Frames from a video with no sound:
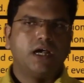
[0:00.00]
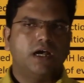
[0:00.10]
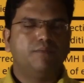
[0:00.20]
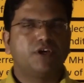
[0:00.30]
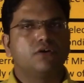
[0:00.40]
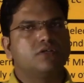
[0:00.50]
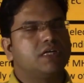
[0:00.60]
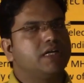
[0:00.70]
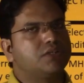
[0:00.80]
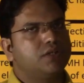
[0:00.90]
and because
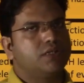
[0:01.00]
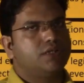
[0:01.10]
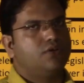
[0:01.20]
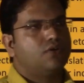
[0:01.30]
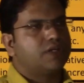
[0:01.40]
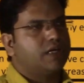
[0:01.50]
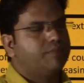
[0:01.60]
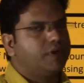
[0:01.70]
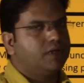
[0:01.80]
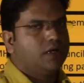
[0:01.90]
election did not
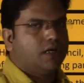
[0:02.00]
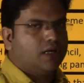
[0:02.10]
happen